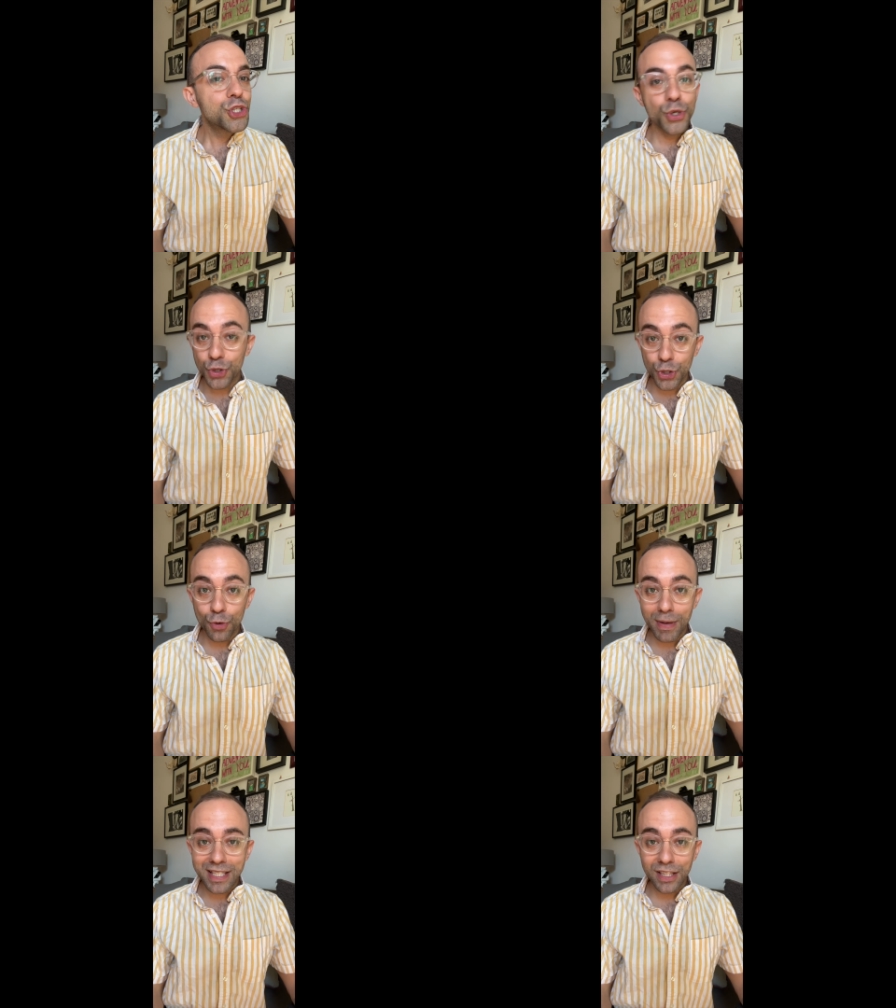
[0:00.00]
Do
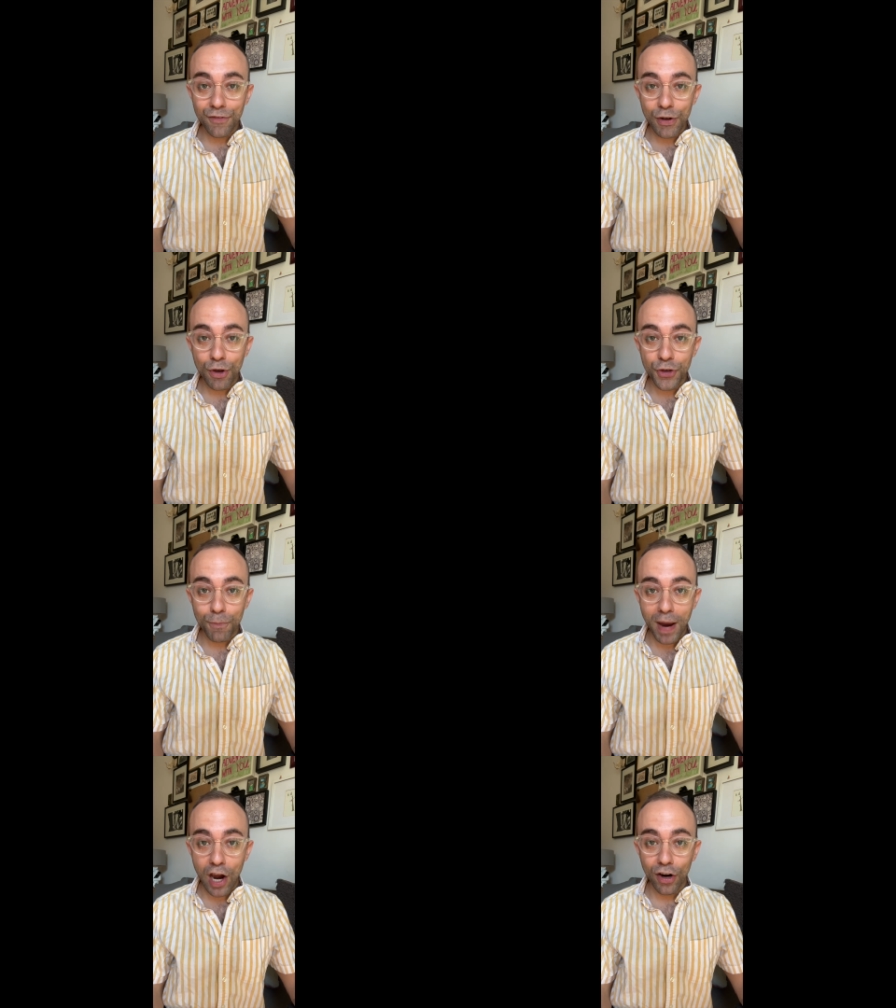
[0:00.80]
you miss living
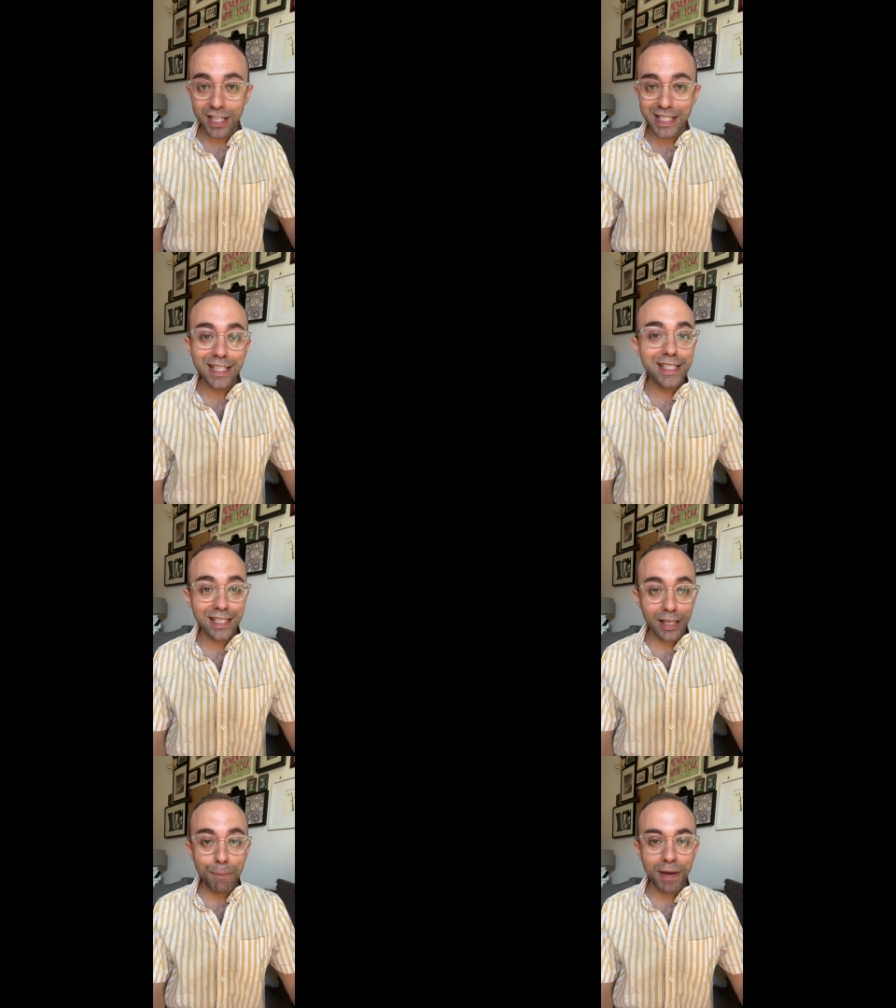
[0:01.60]
with your parents and
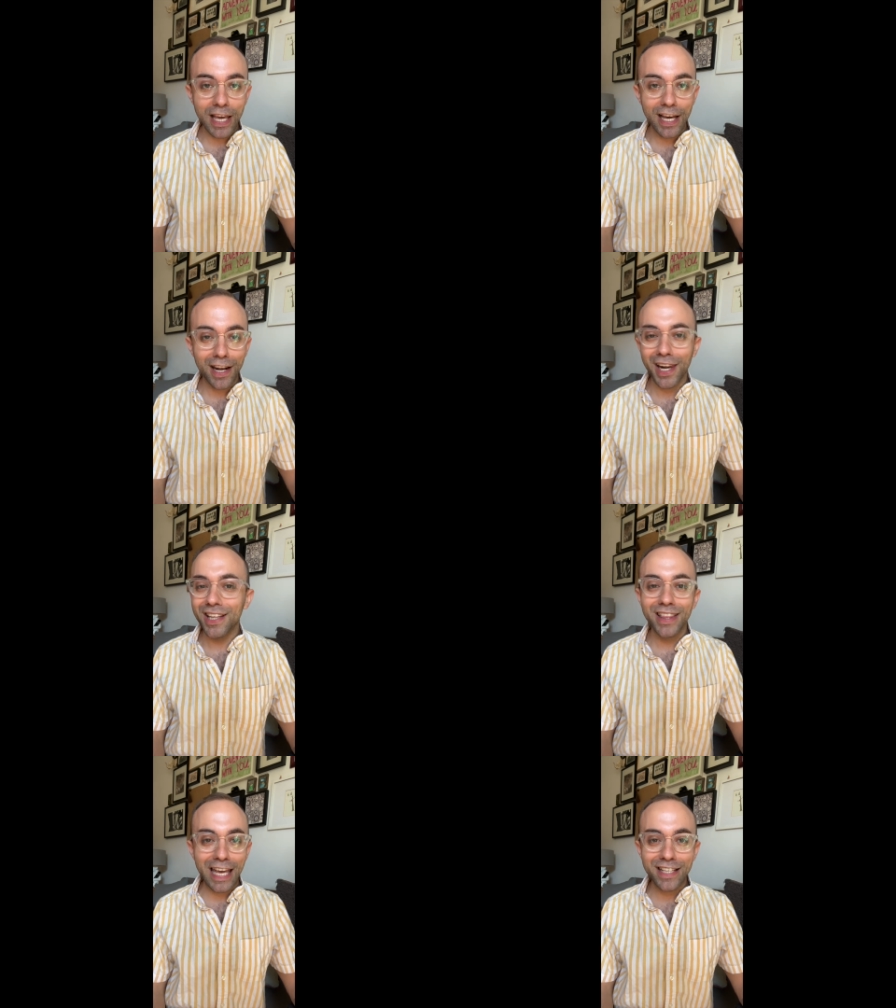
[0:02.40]
sleeping in
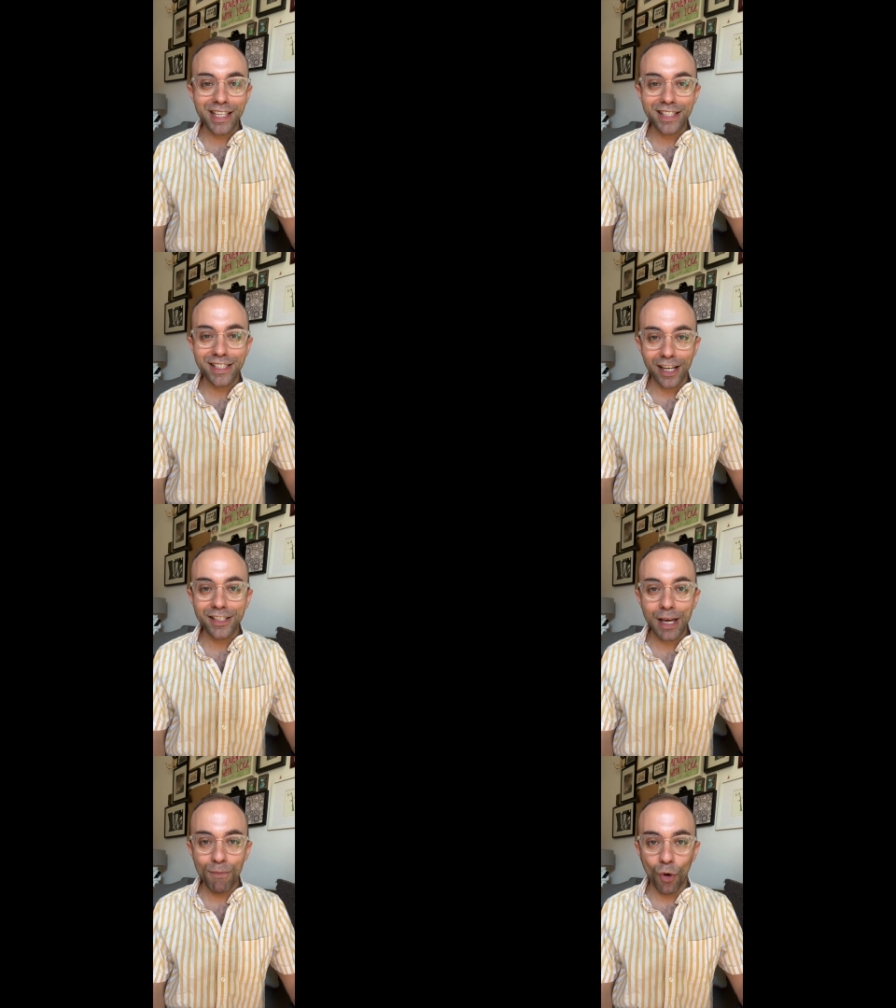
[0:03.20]
on a lazy
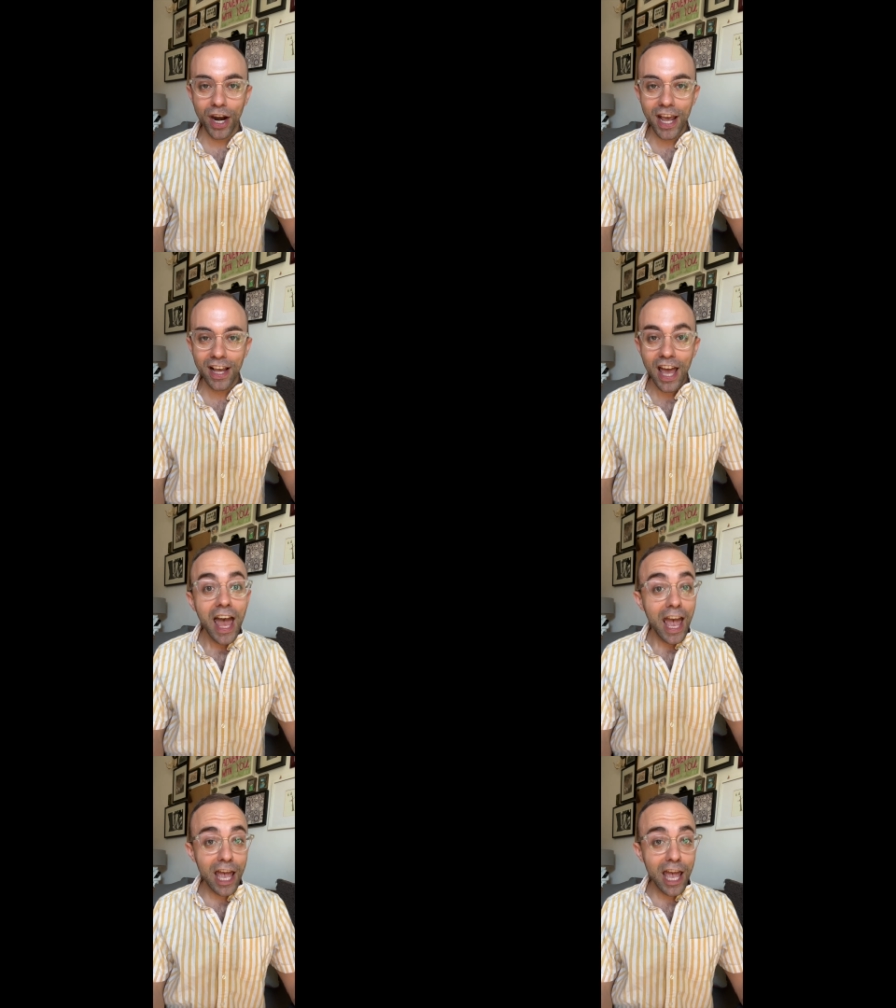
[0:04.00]
Sunday morning?